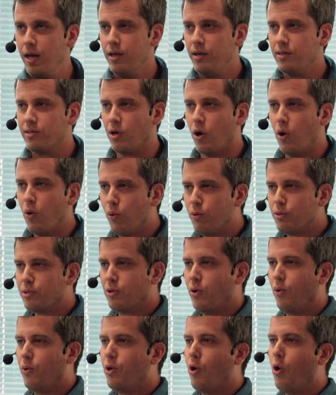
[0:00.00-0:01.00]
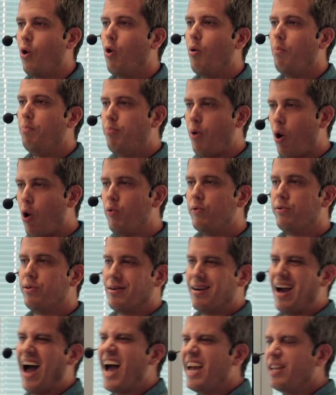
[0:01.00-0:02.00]
So you're
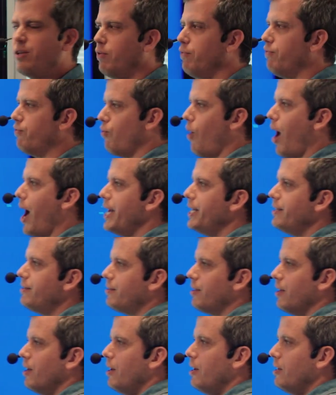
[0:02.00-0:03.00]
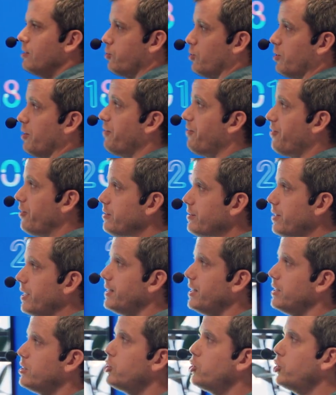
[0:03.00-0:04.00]
both kind of right. So the first
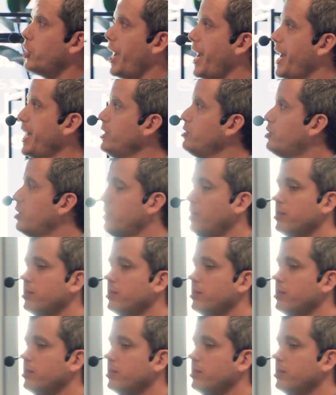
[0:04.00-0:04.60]
thing that changed, and